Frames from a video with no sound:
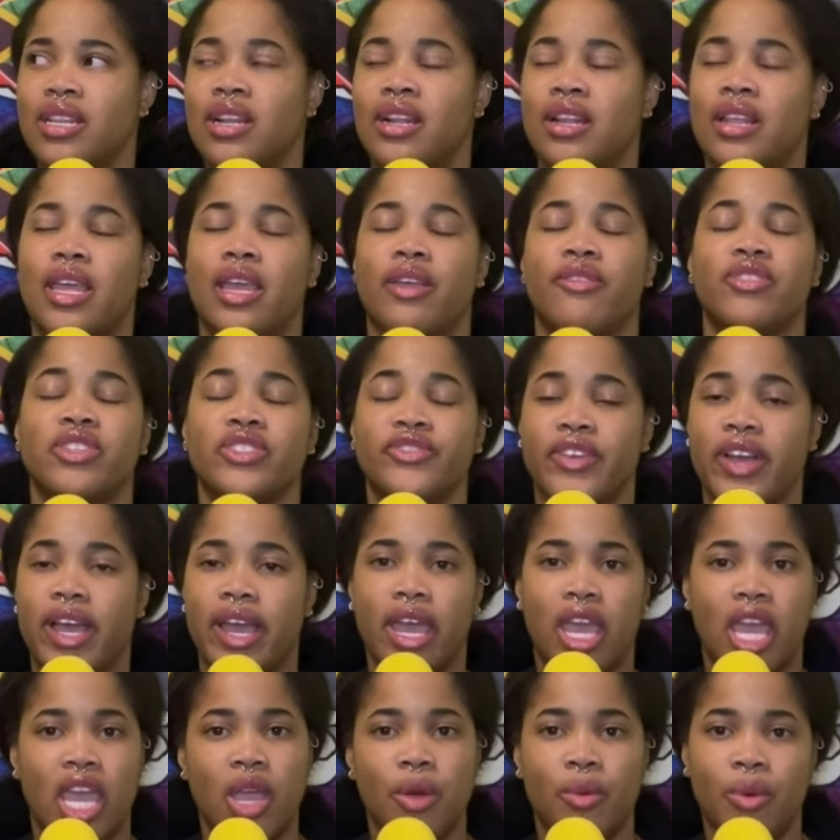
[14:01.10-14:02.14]
there like first of all I
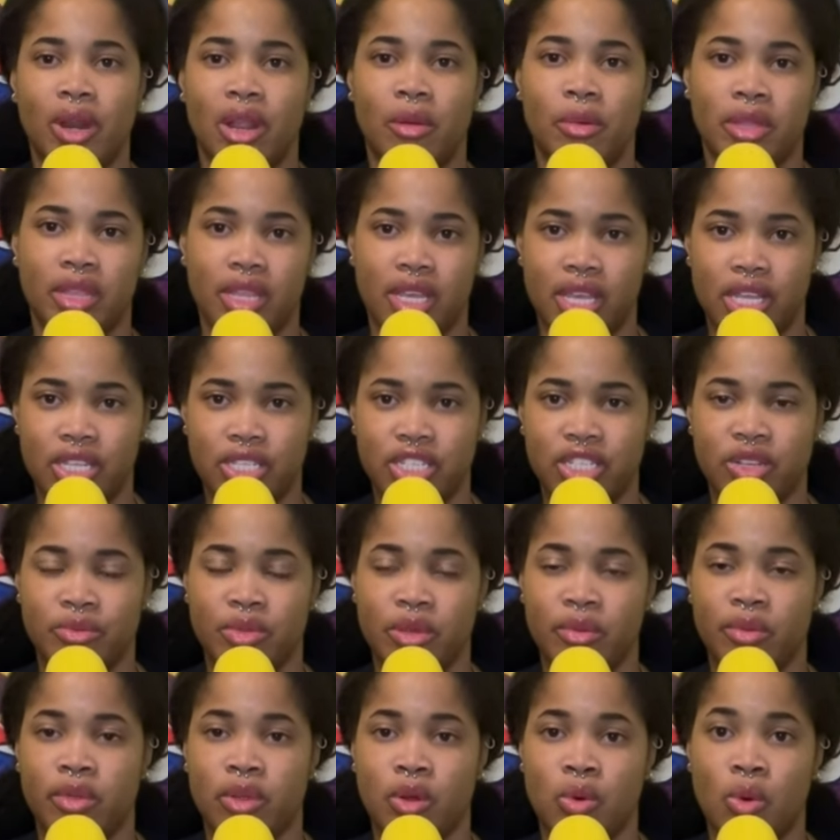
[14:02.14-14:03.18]
hate when I'm in the kitchen and
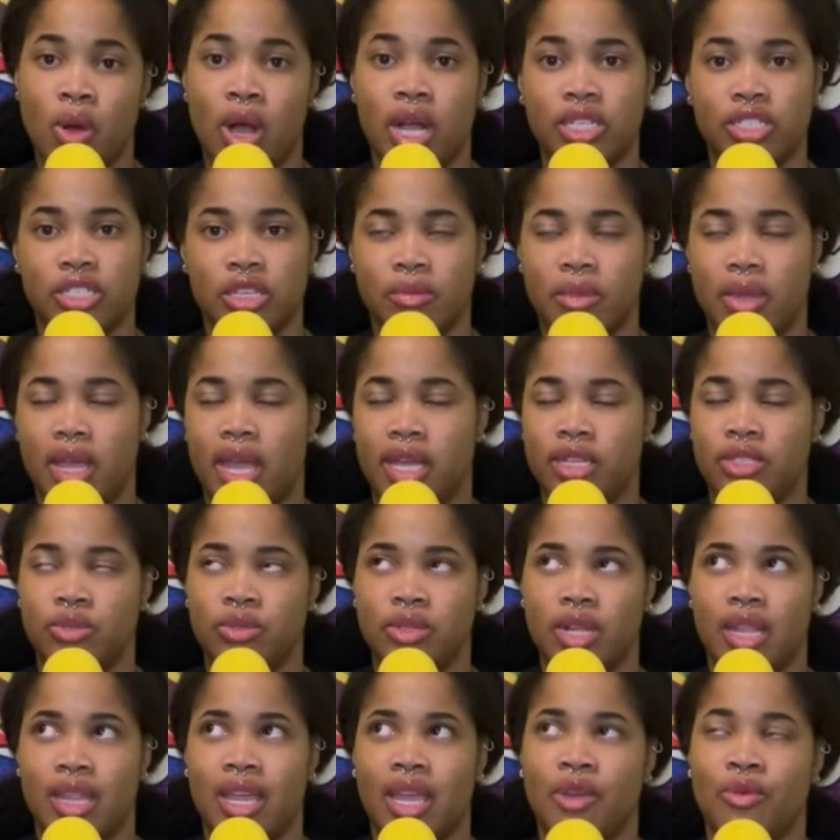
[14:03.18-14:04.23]
people are watching me. I do
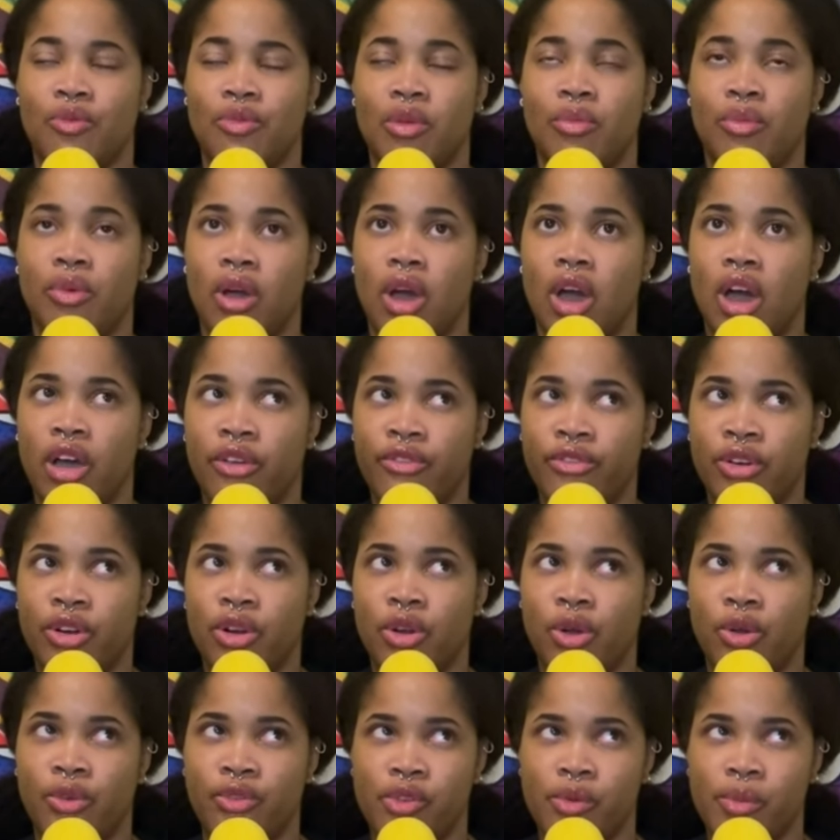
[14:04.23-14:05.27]
not like when people
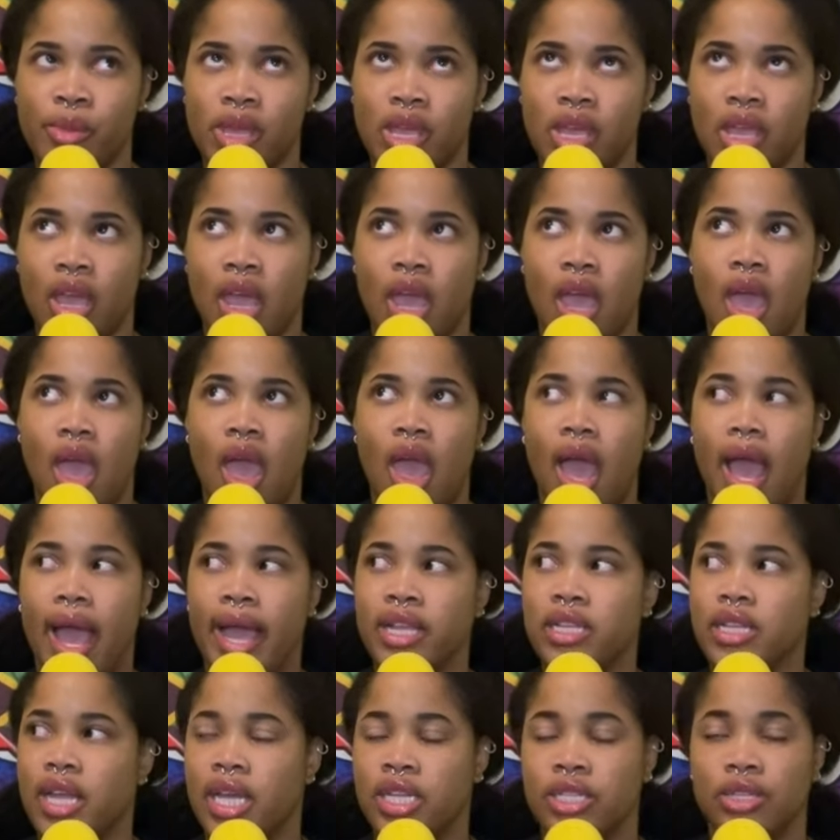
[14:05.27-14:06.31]
hover over me.
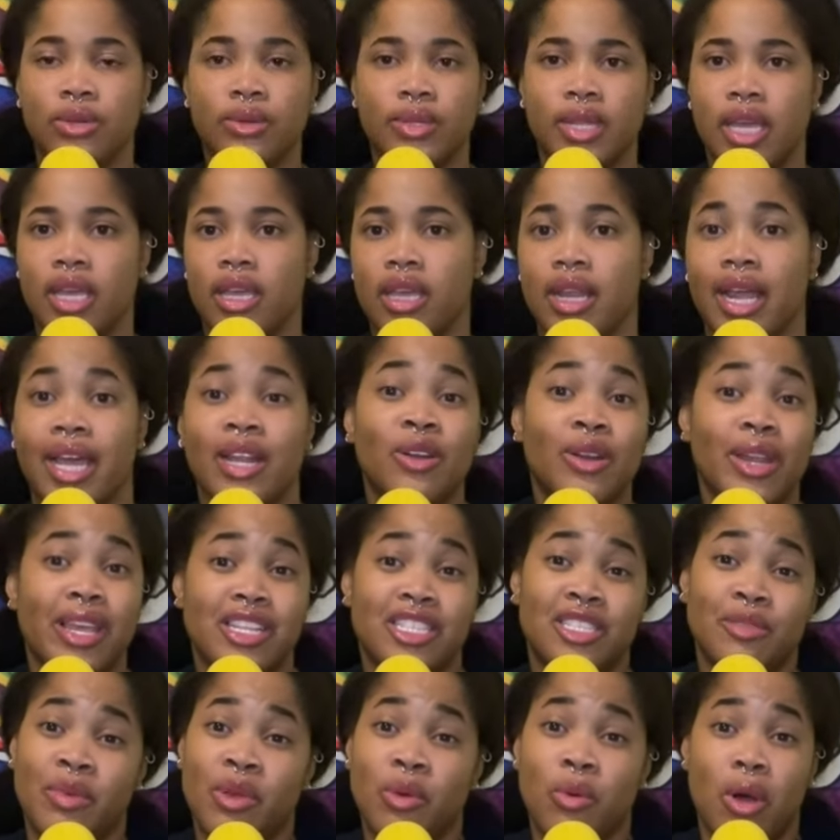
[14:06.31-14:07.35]
I, I don't like it. I don't like
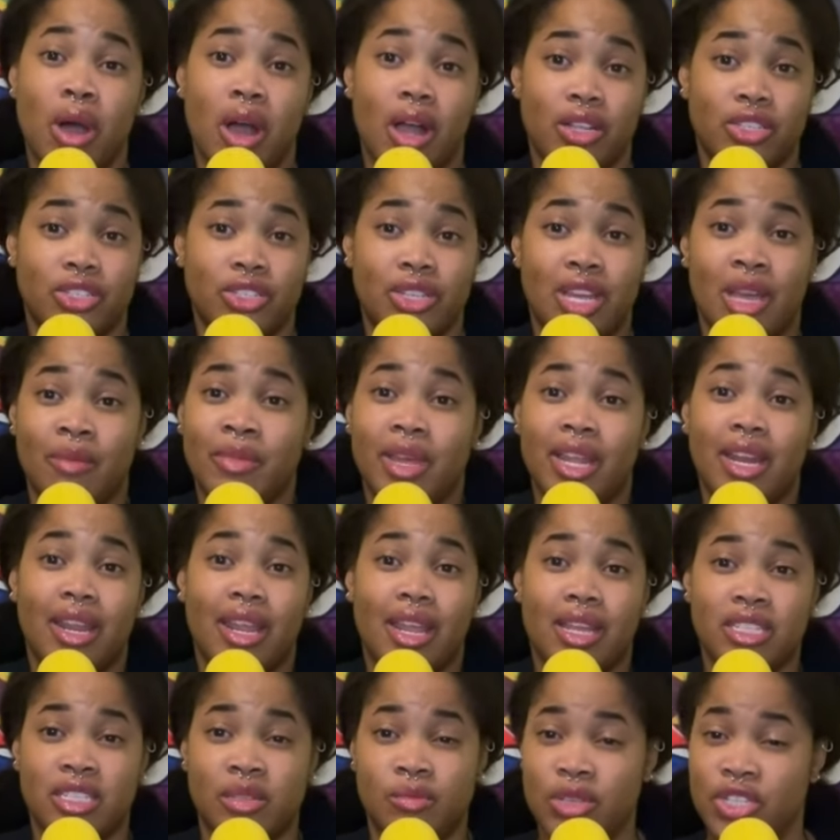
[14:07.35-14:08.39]
to be watched. I'm not an
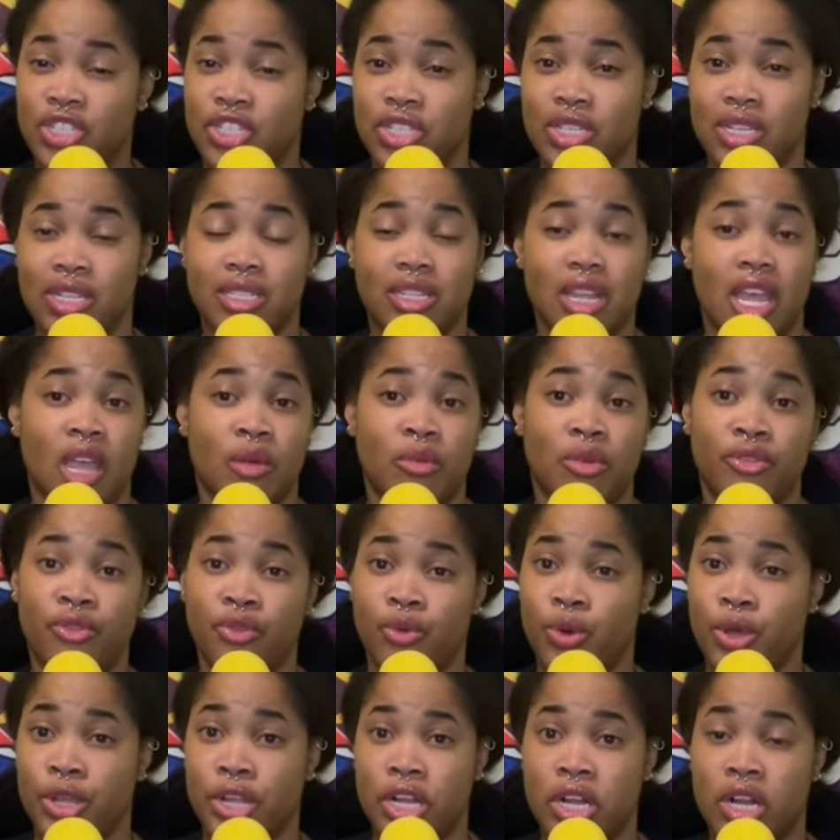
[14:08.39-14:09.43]
exhibitionist. I'm a
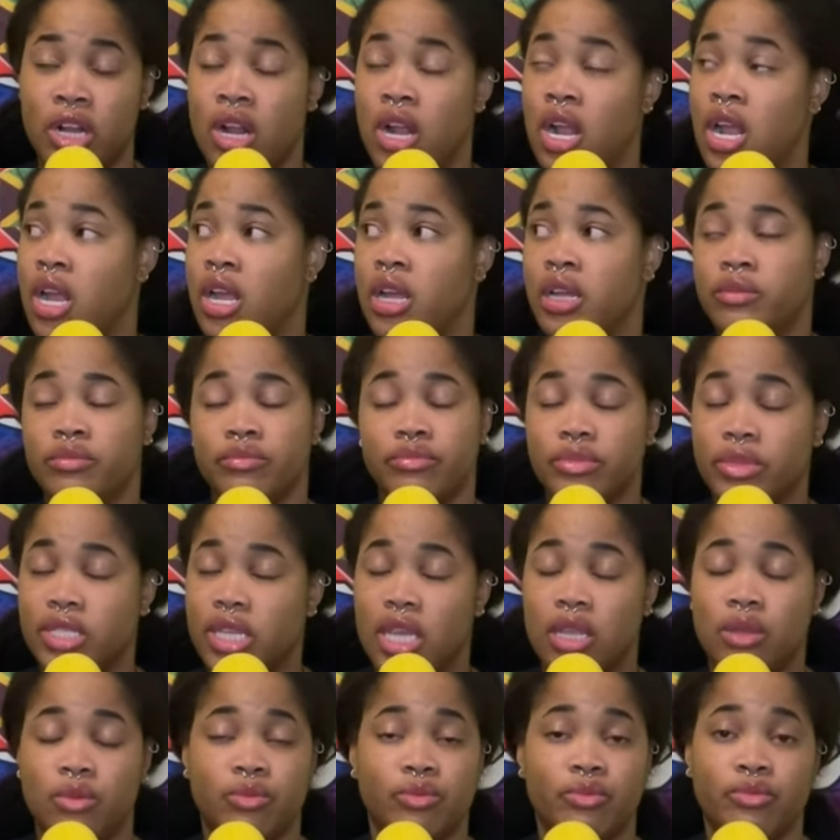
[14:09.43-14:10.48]
voyeur.
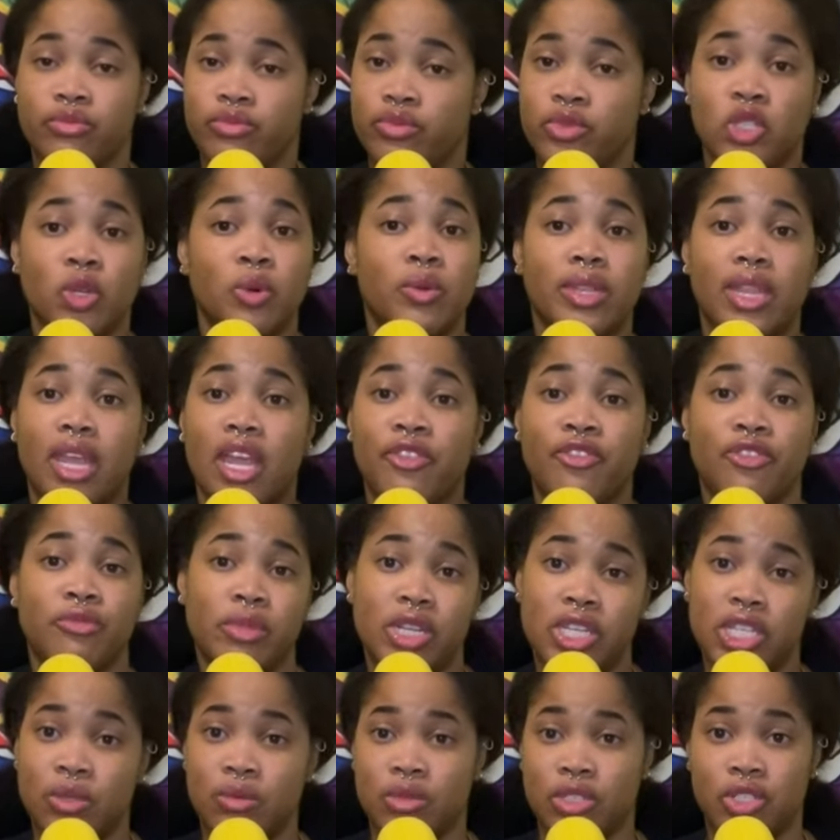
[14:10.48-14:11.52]
Take do with that
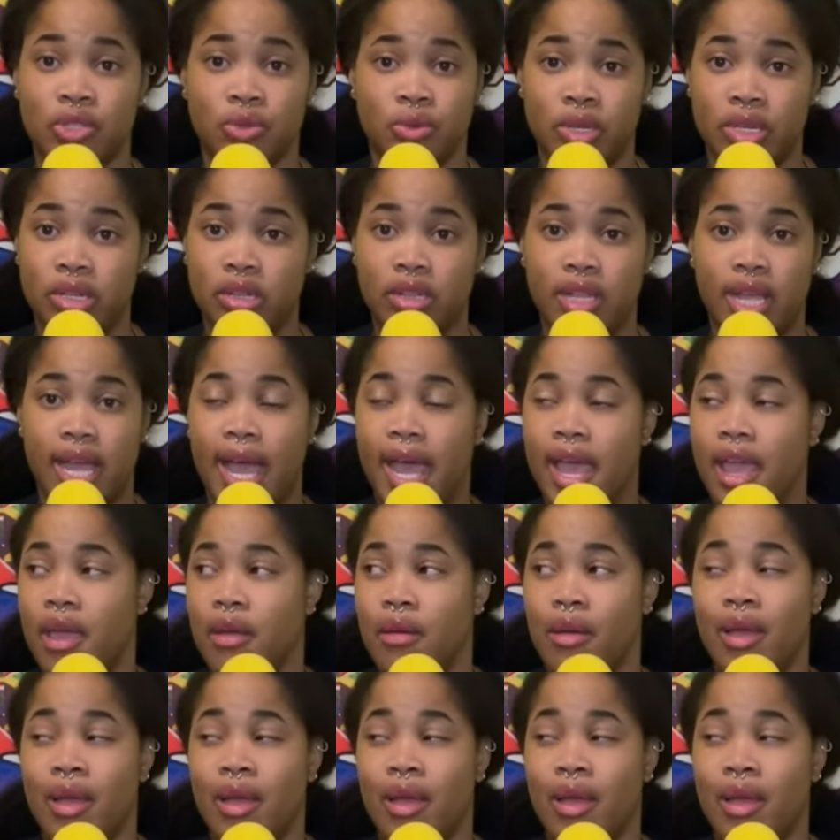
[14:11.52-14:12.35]
information what you will. I am